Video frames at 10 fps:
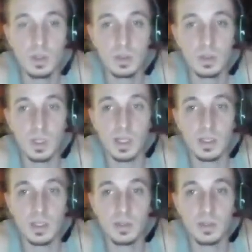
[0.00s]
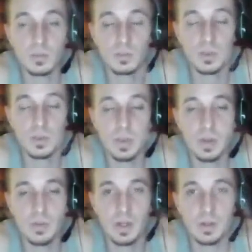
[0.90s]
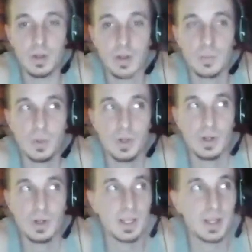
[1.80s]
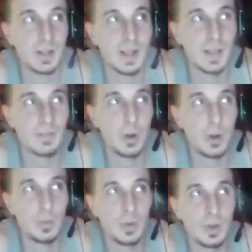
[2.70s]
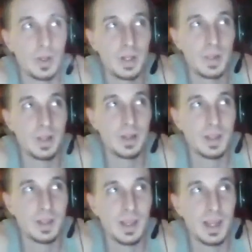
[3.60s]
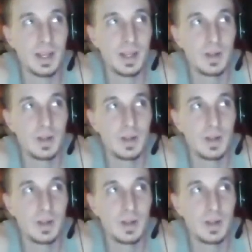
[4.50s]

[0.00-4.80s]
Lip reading: don't be afraid to look upward and have hope in anything like that.